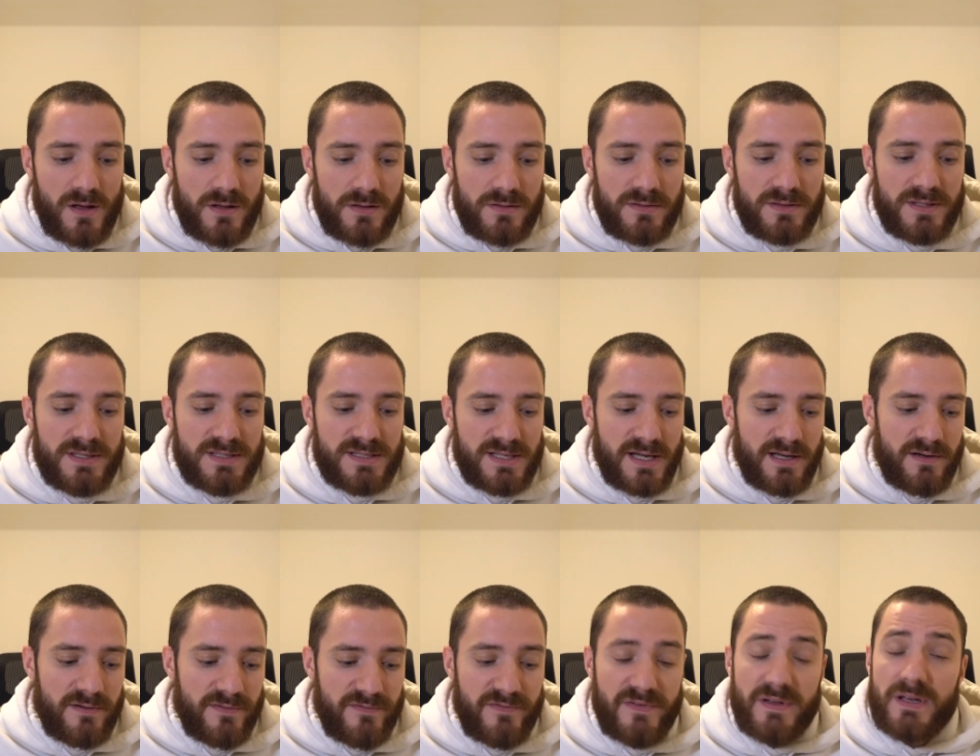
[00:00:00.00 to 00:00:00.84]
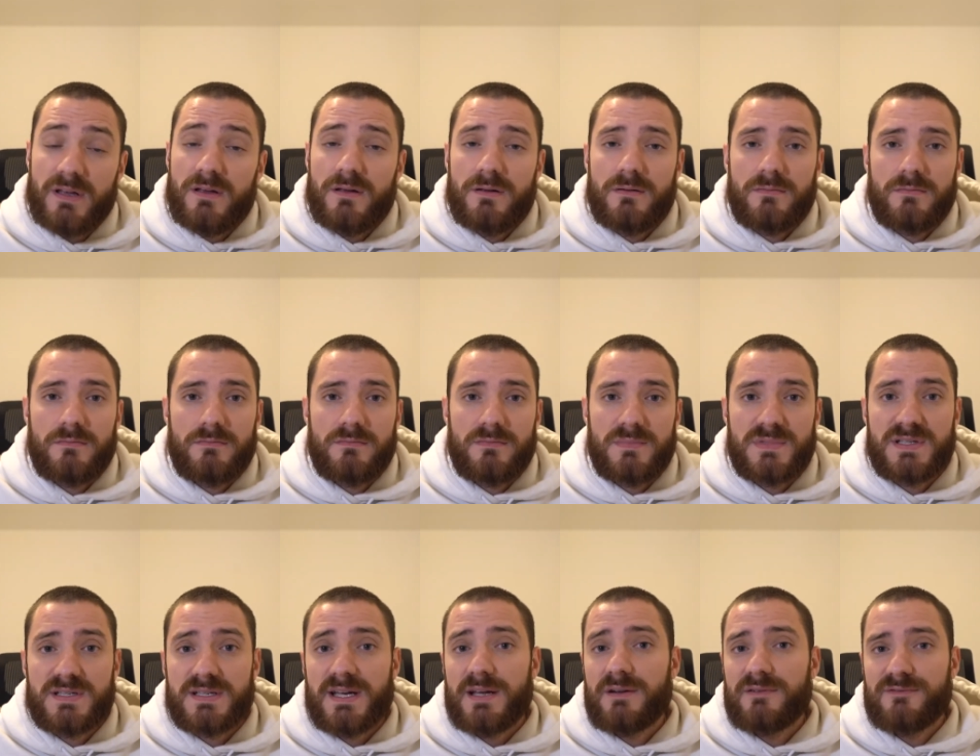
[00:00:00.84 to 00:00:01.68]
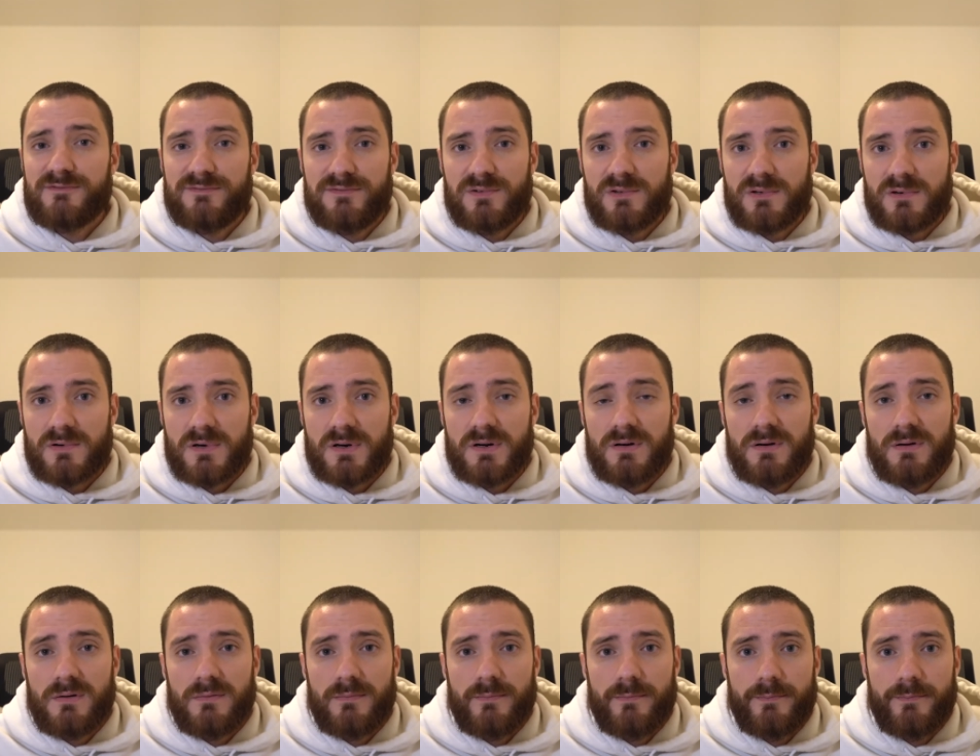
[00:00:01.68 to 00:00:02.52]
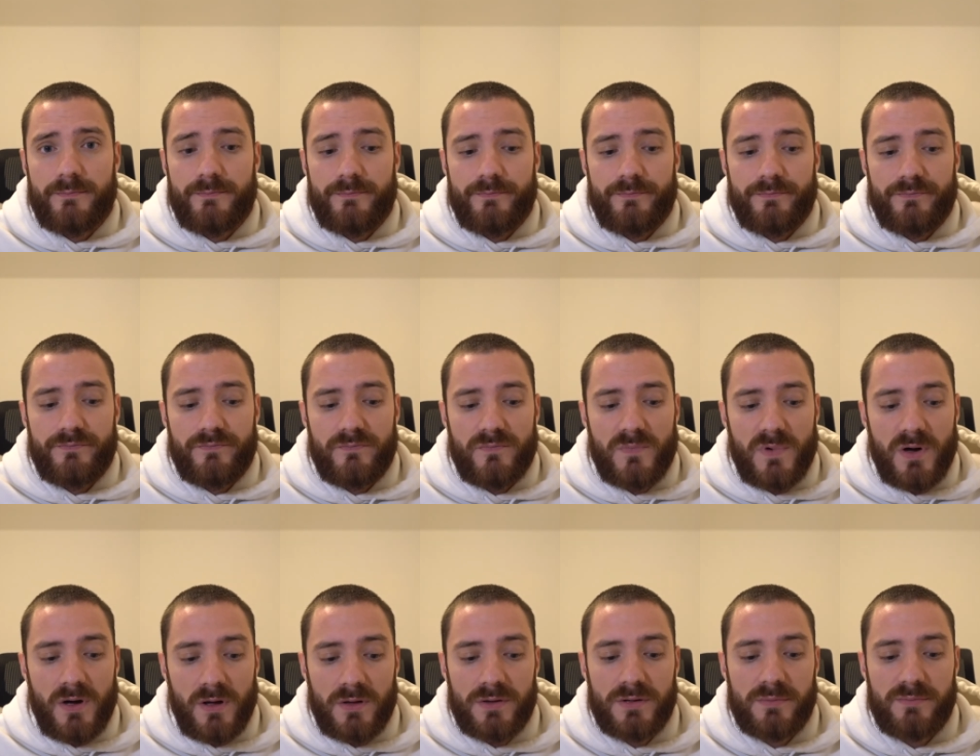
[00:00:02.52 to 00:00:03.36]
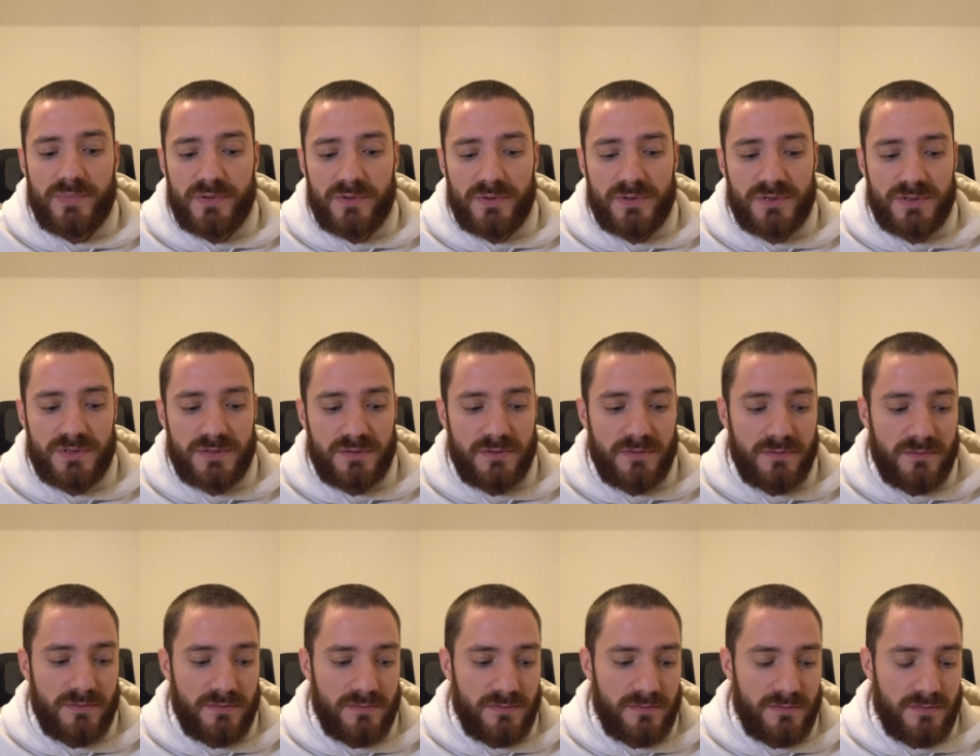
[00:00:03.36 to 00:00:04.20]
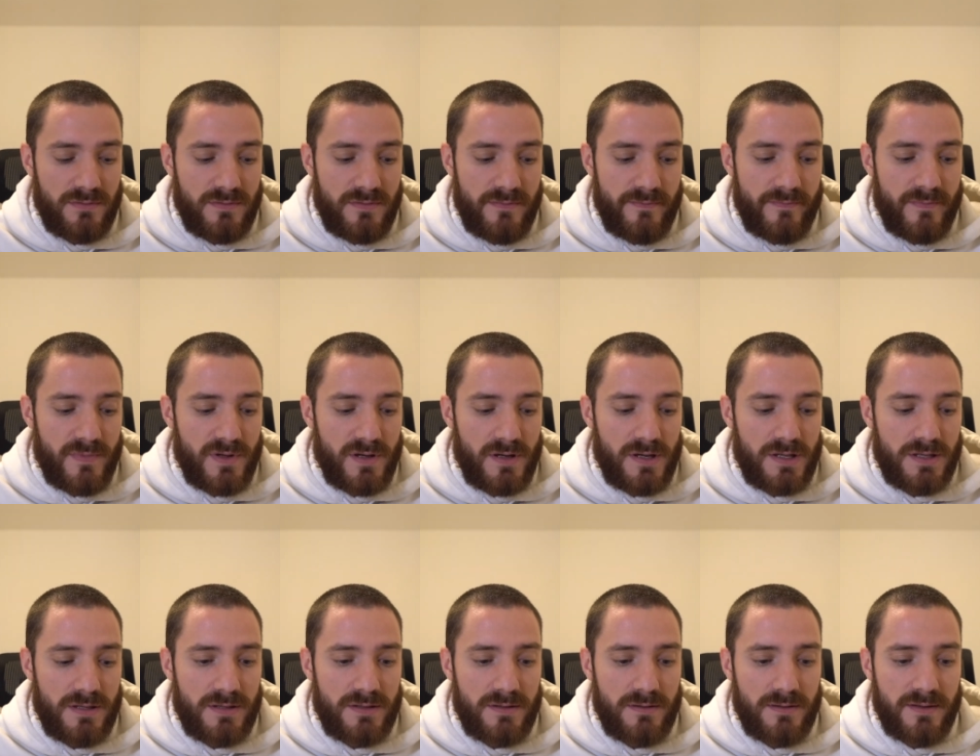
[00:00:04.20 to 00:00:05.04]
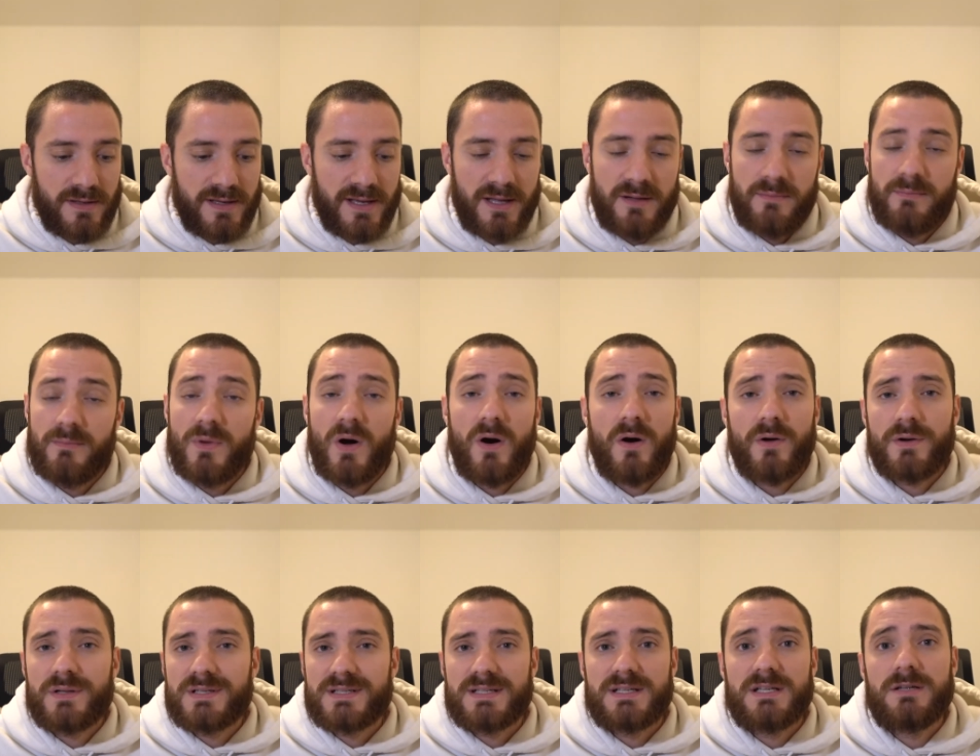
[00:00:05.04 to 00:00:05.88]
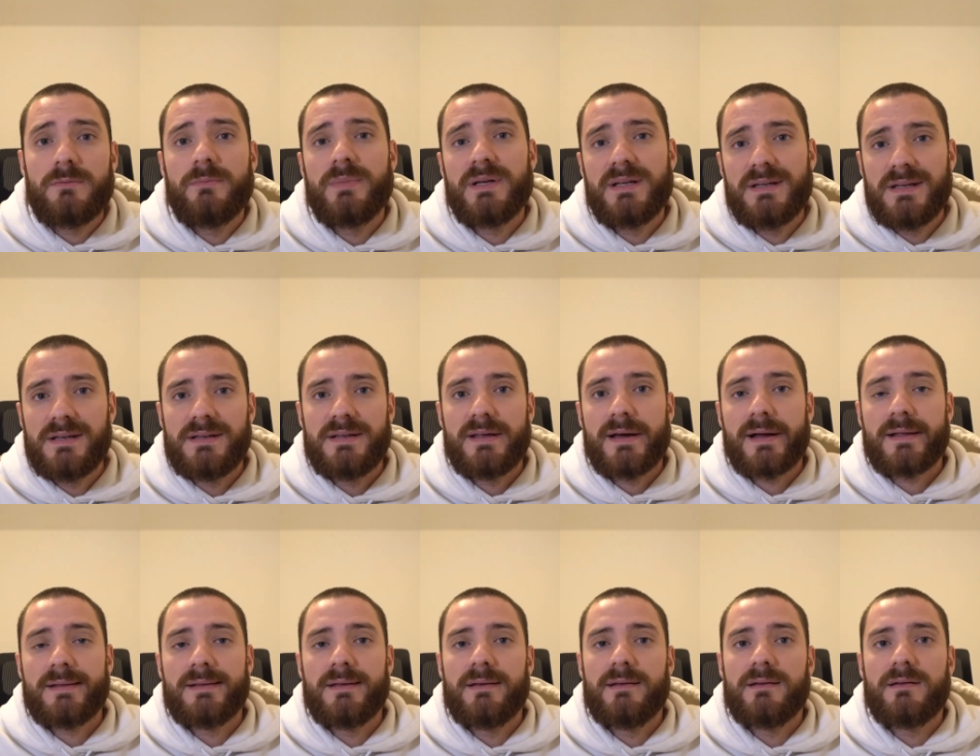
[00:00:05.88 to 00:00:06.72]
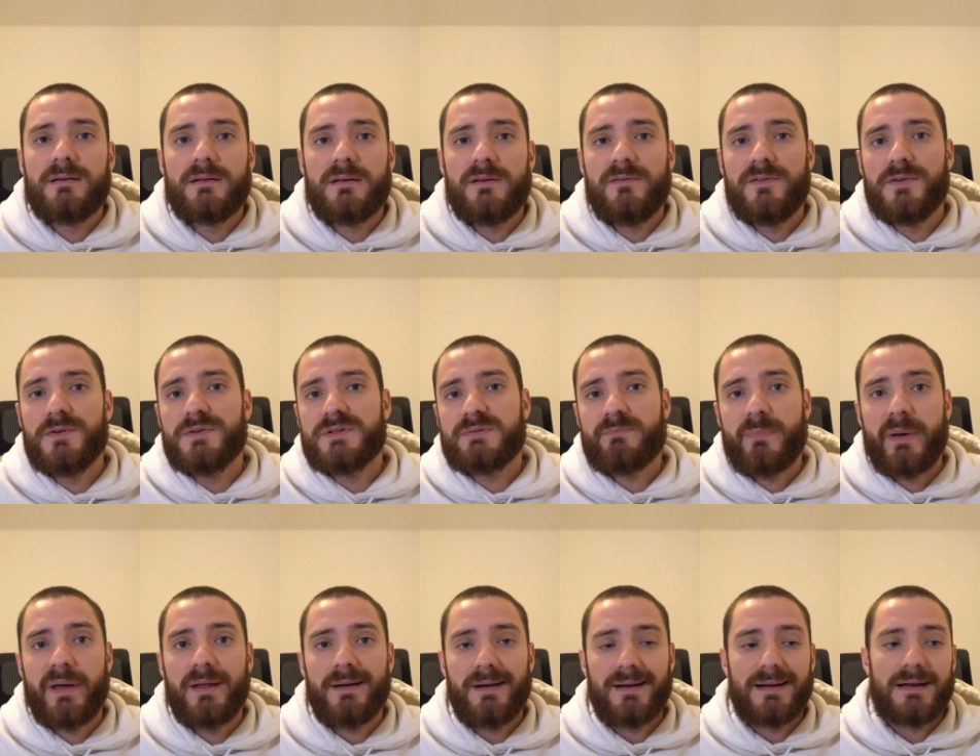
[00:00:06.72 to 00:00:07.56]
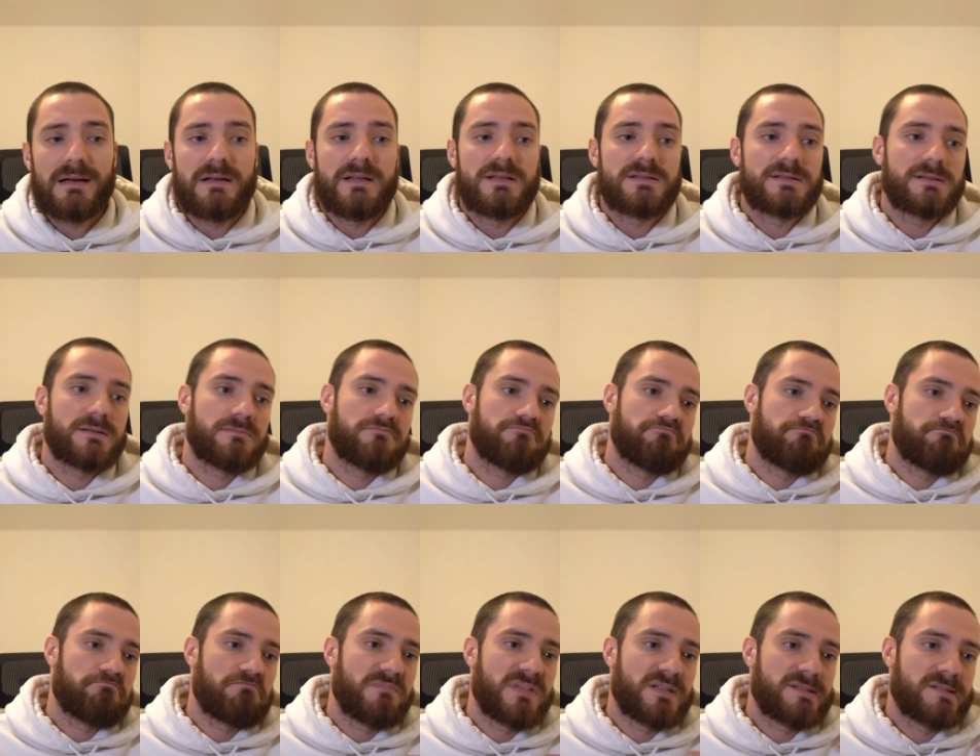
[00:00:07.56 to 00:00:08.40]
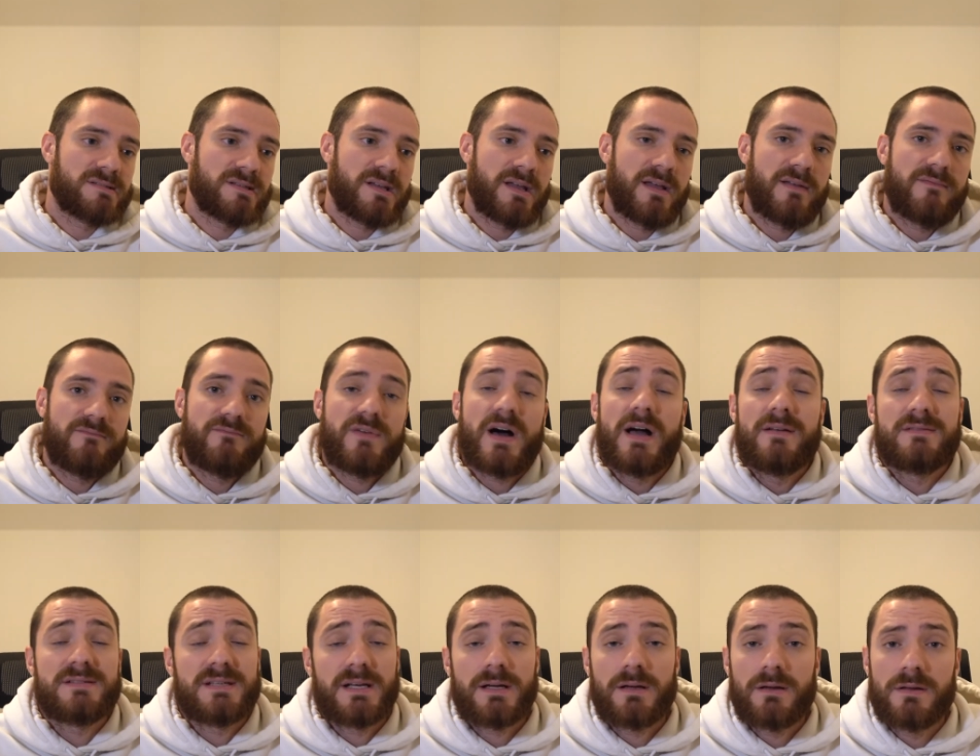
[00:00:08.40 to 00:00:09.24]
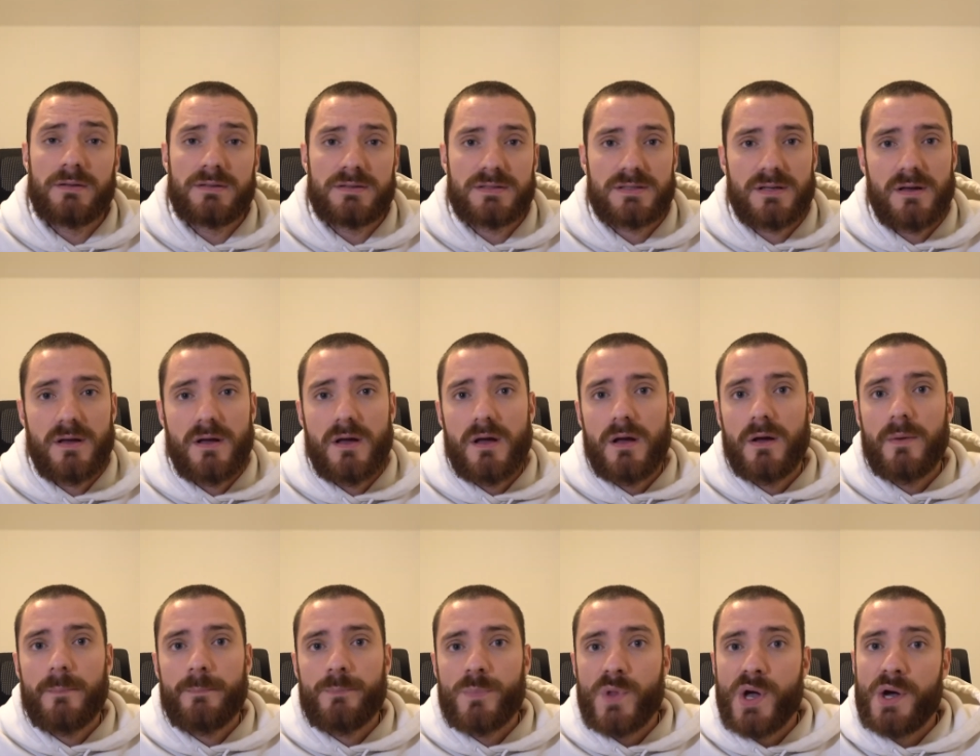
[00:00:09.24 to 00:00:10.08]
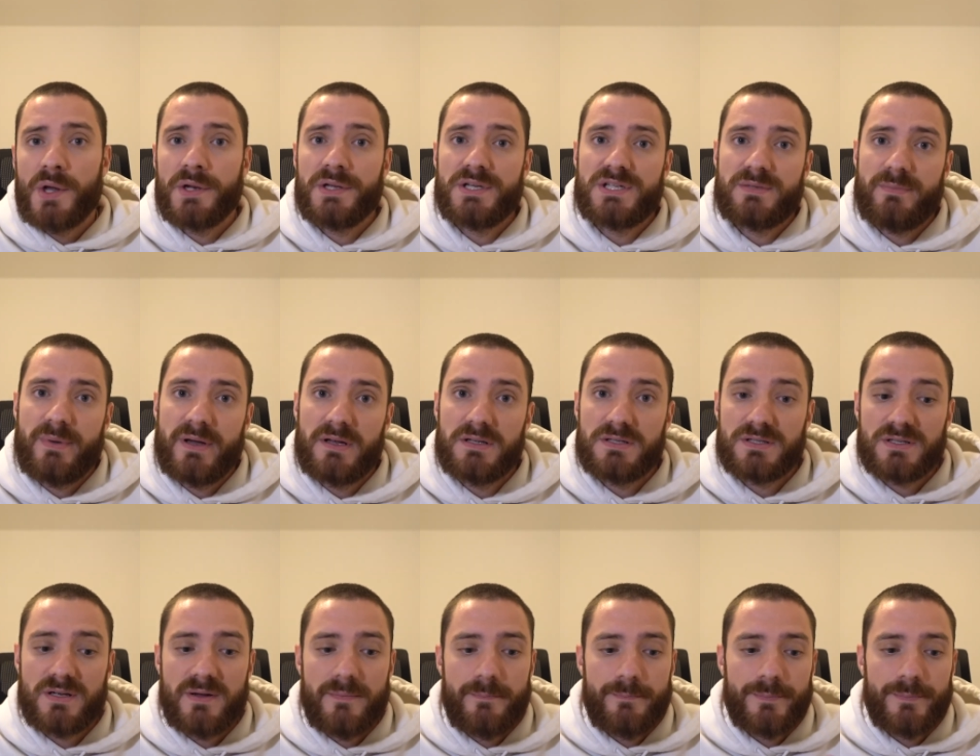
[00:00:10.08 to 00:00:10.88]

This kind of thing, this kind of flaw on the book can honestly be detected if you spend at least, let's say, 5 seconds on each page.